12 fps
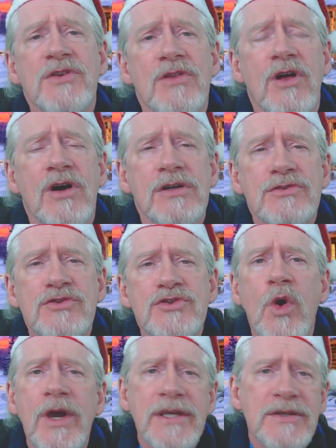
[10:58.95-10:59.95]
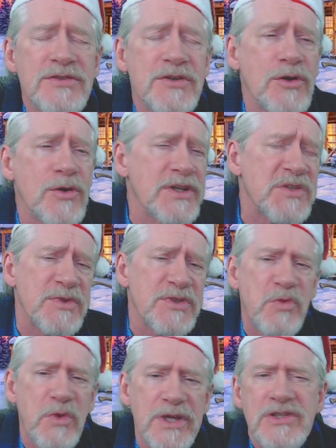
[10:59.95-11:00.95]
along joyous
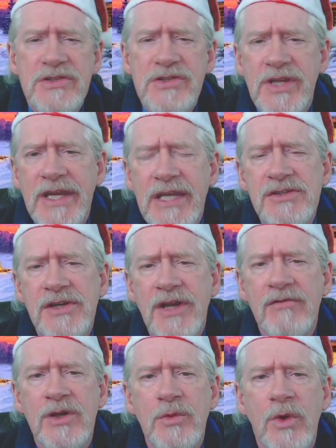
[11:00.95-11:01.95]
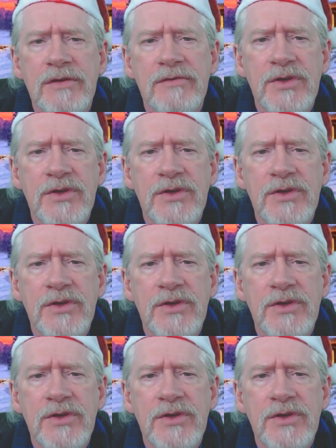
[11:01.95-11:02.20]
Christmas wishes to each and every one of